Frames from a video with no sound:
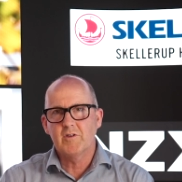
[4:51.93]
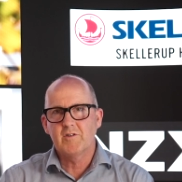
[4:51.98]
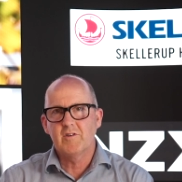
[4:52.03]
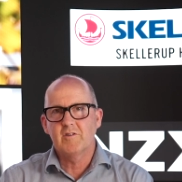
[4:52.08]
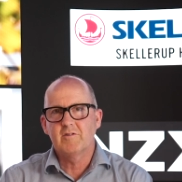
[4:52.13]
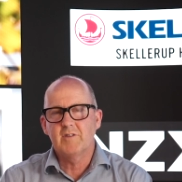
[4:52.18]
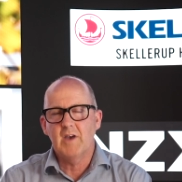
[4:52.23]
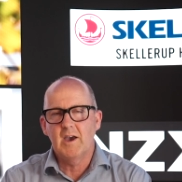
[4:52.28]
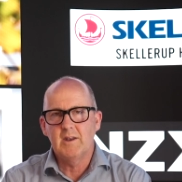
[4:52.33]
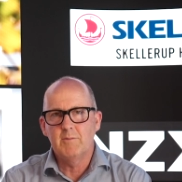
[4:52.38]

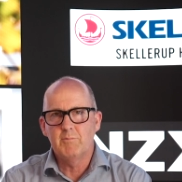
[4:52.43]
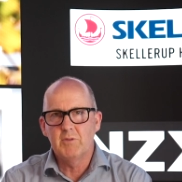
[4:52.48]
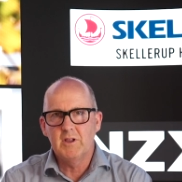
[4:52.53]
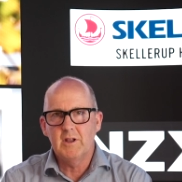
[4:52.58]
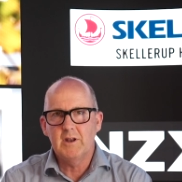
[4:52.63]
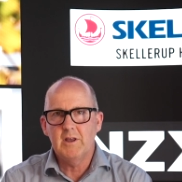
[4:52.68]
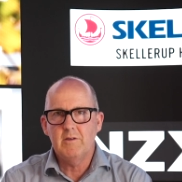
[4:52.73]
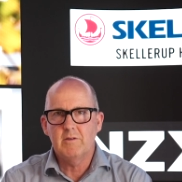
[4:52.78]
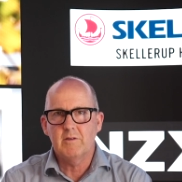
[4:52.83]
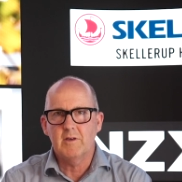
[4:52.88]

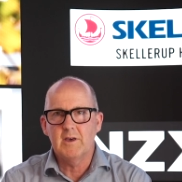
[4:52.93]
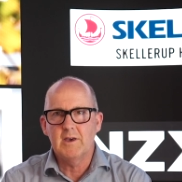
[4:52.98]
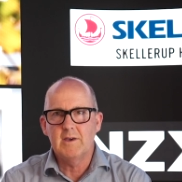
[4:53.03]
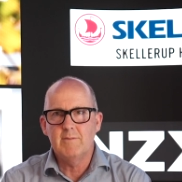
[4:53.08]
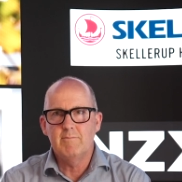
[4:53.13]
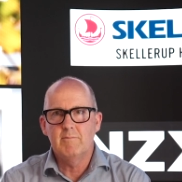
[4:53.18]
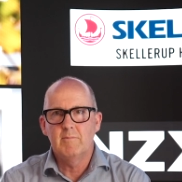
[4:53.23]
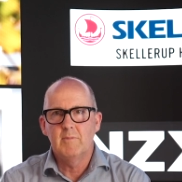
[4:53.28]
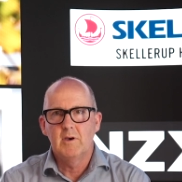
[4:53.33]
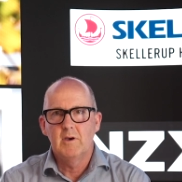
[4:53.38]
sustainability
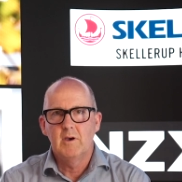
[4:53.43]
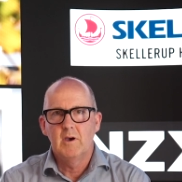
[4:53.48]
theme,